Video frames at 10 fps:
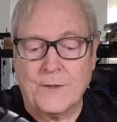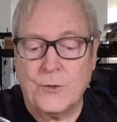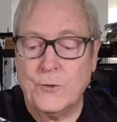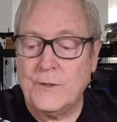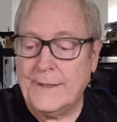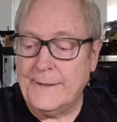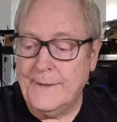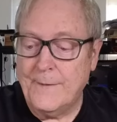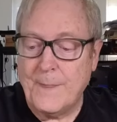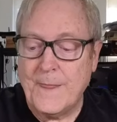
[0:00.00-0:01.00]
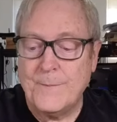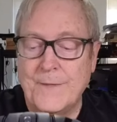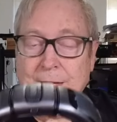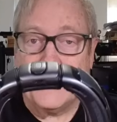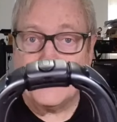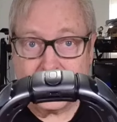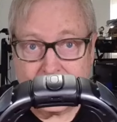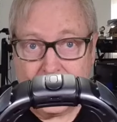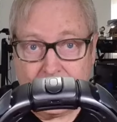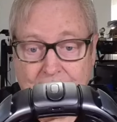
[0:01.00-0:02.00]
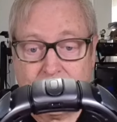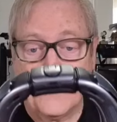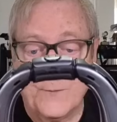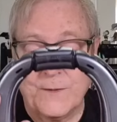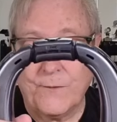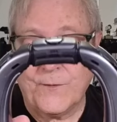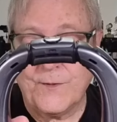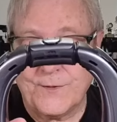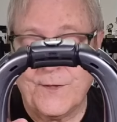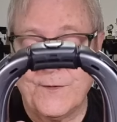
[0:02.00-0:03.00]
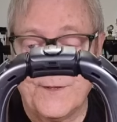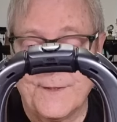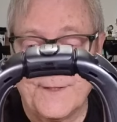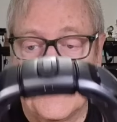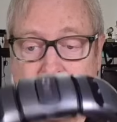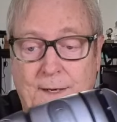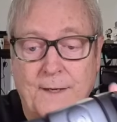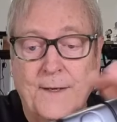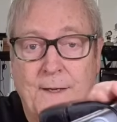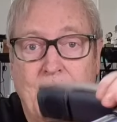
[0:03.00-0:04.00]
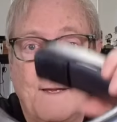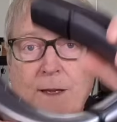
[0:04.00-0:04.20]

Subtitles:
Cooling, inside, when you first turn this thing on,